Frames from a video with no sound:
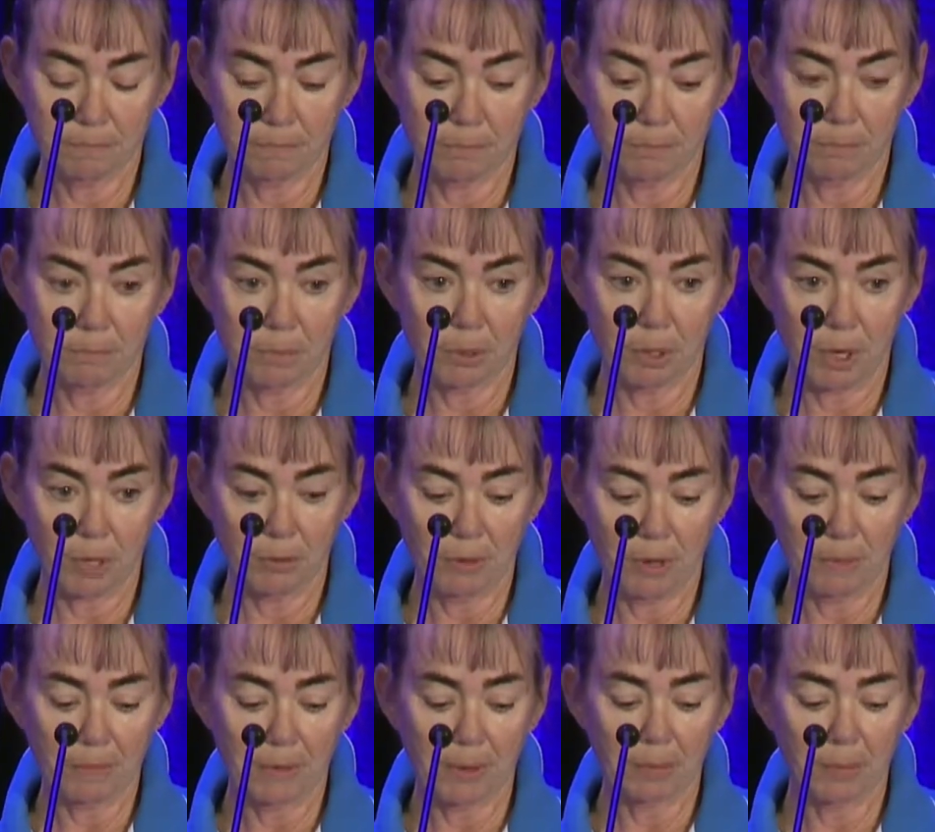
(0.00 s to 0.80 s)

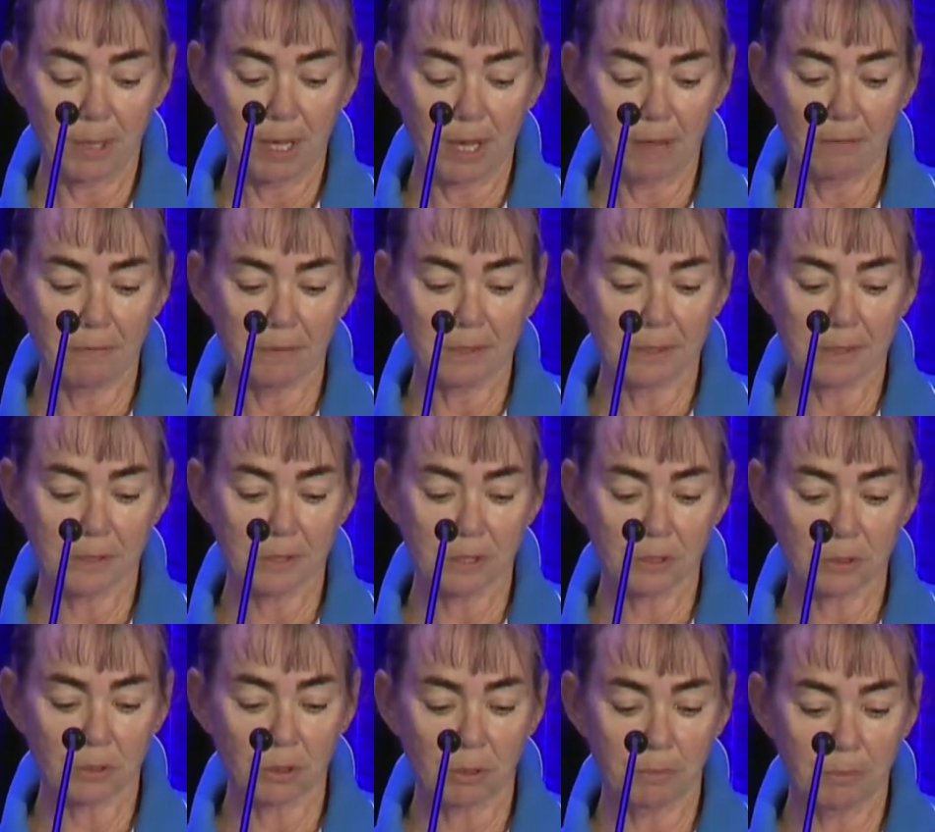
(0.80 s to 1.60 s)
program that we have is
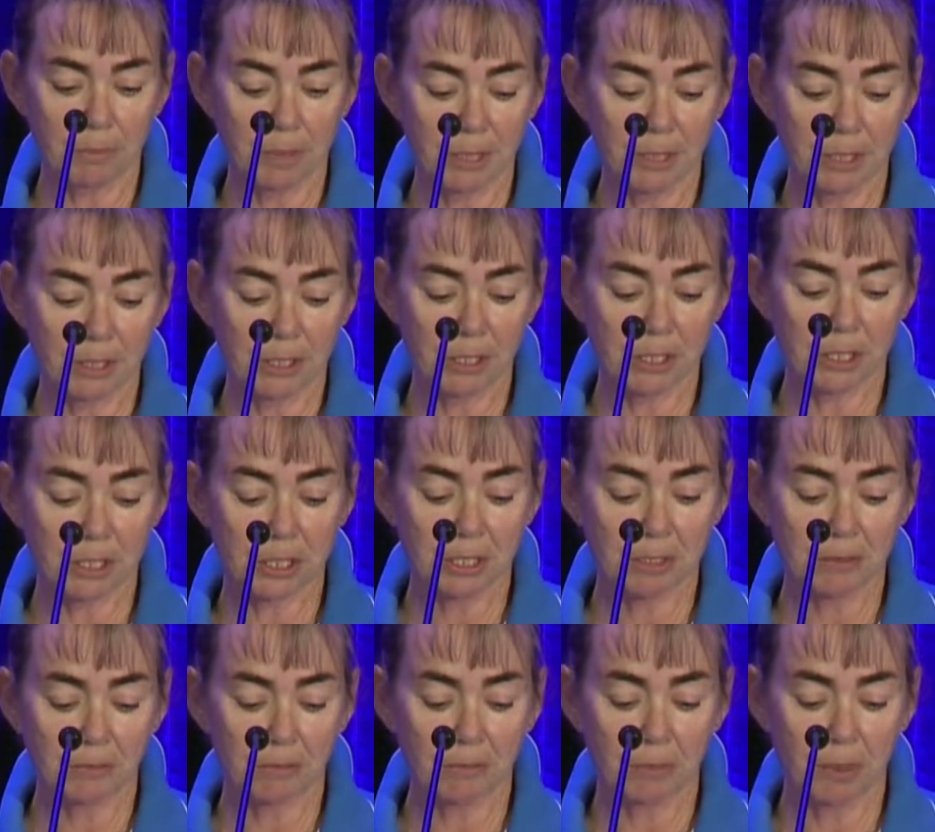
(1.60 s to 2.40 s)
Adopt Me
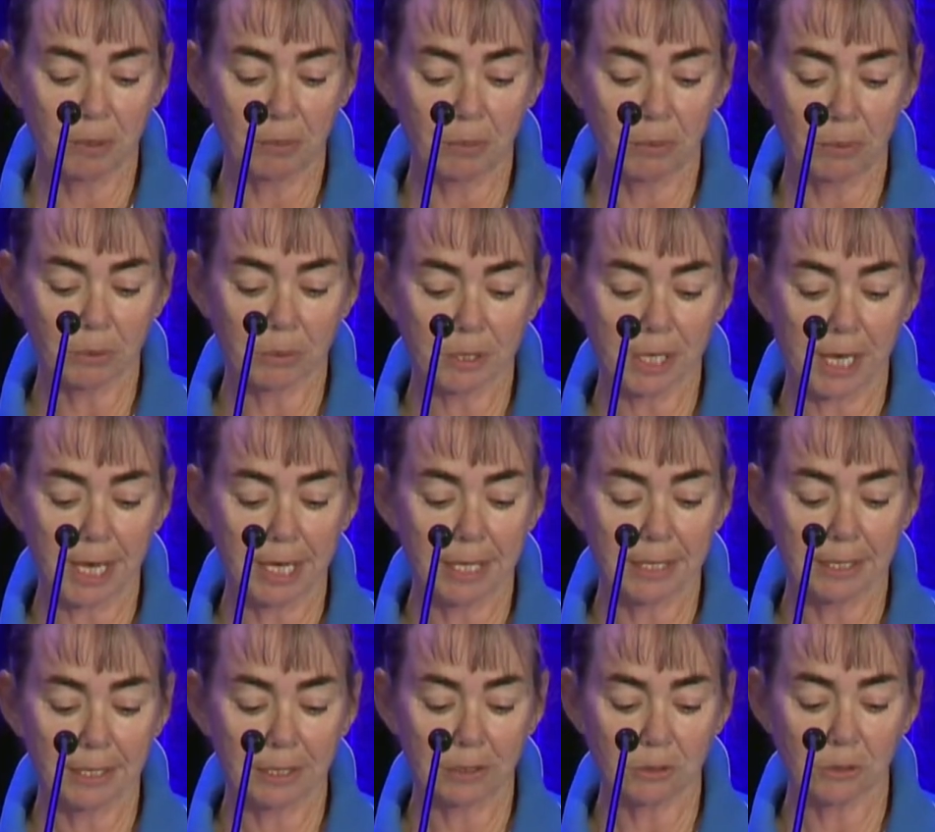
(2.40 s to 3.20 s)
initiative, where we'll
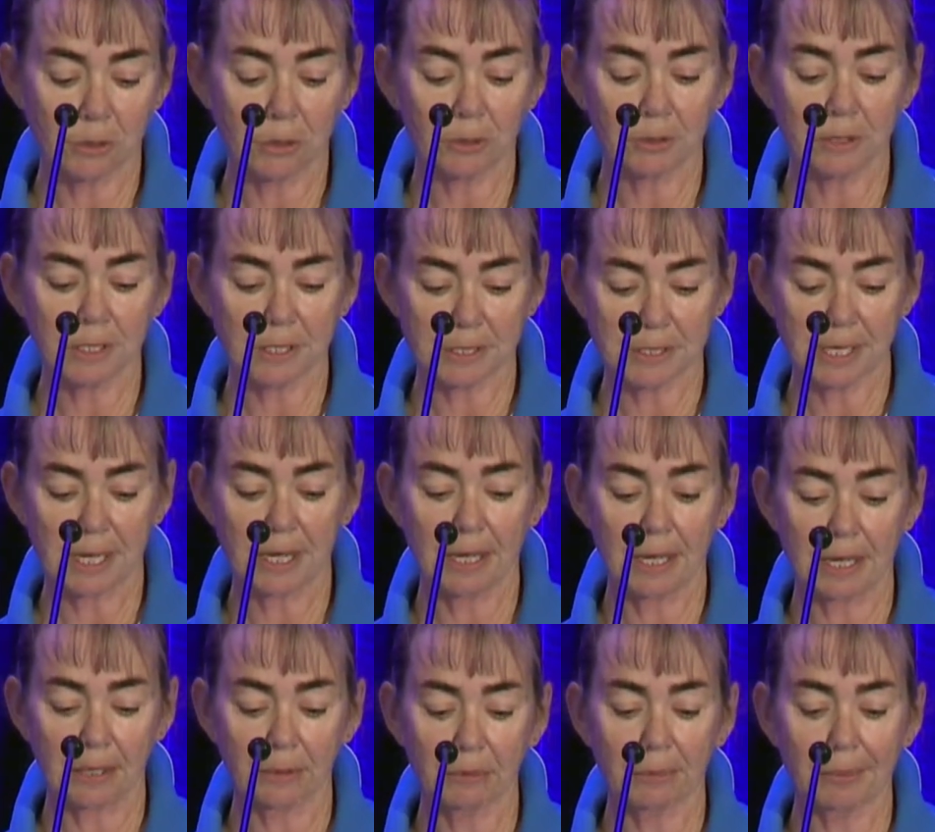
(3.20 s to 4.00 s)
take a dog that's
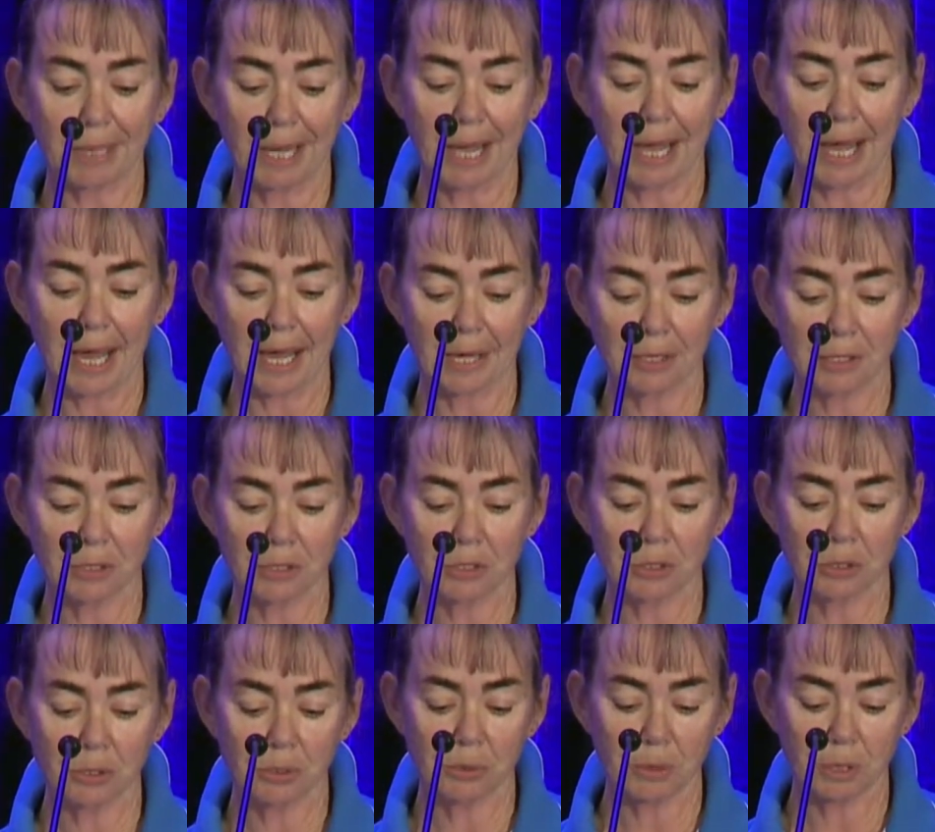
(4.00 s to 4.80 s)
a little bit harder
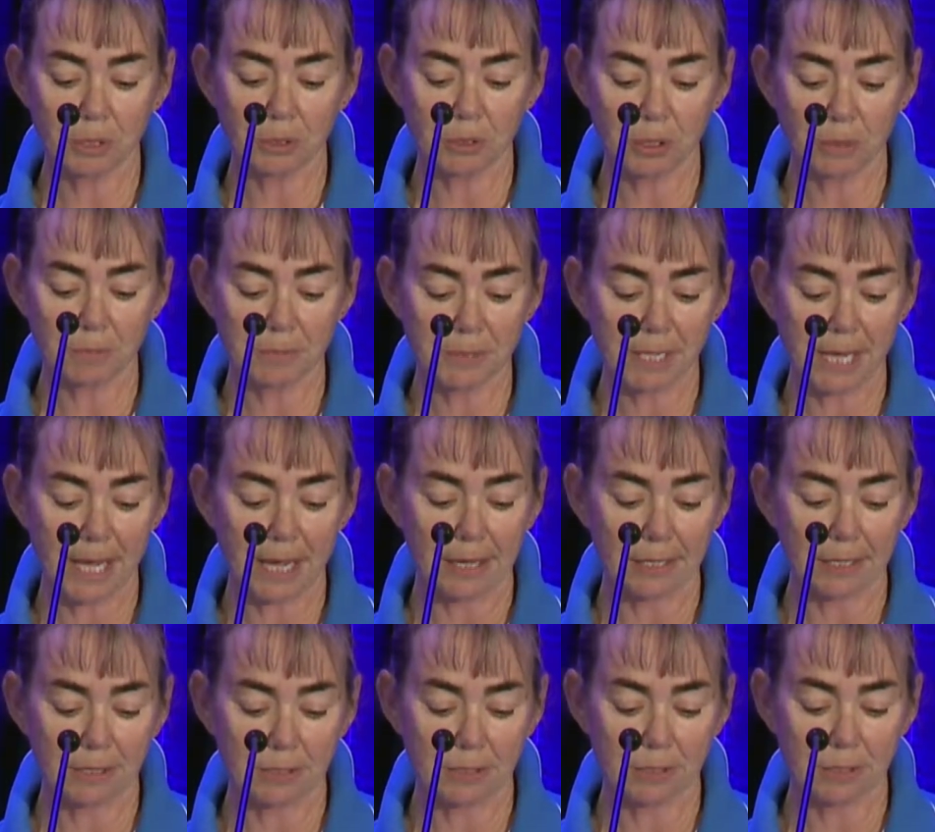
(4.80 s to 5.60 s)
to adopt
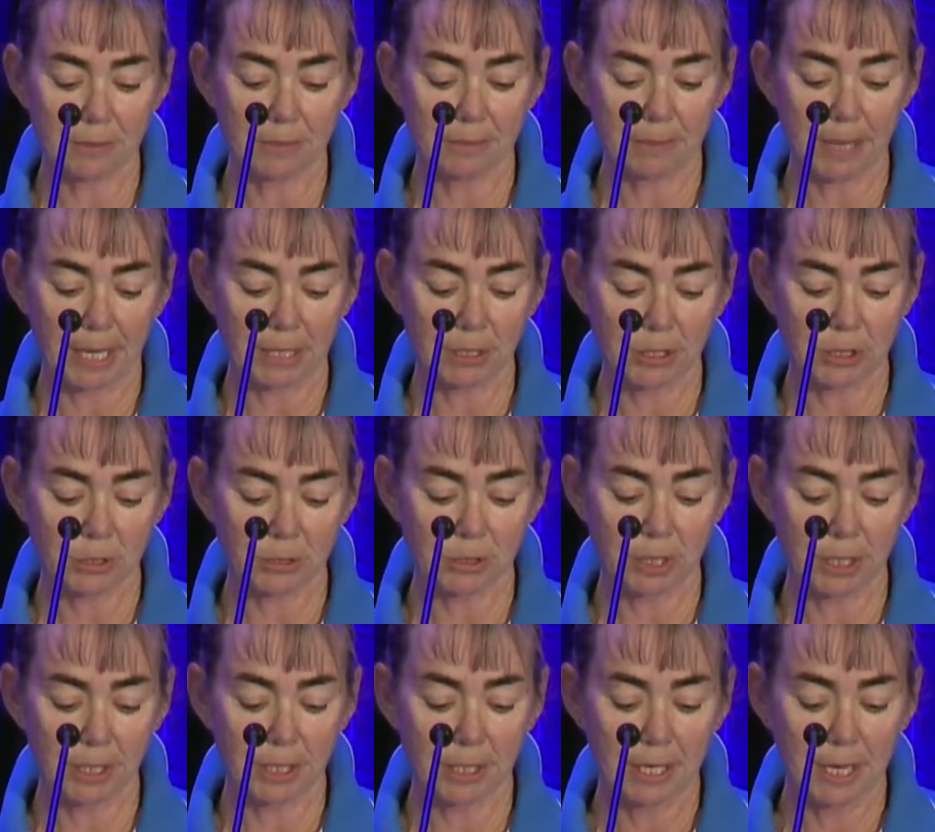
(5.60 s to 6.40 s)
out into the main
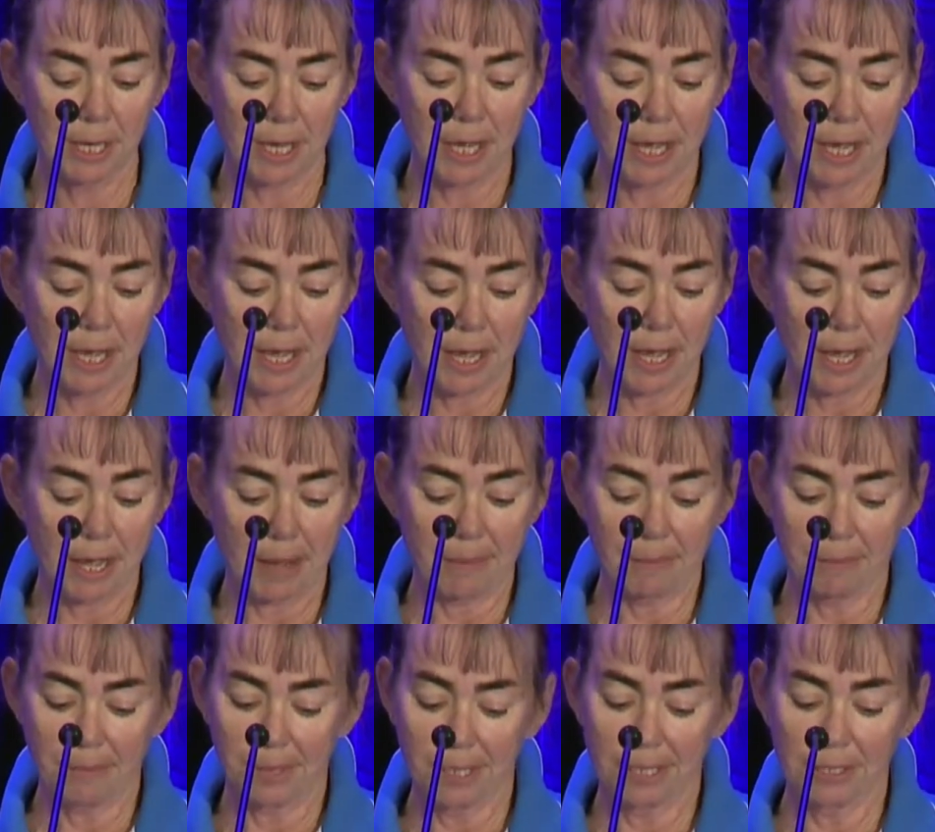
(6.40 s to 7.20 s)
street,
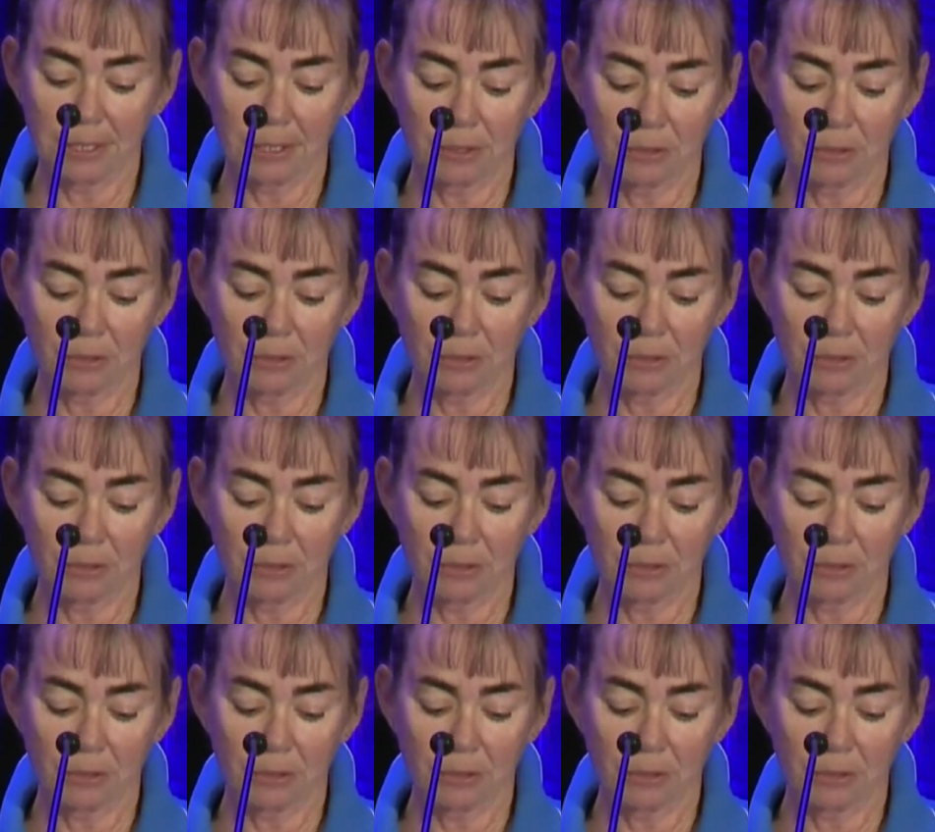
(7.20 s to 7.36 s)
meet and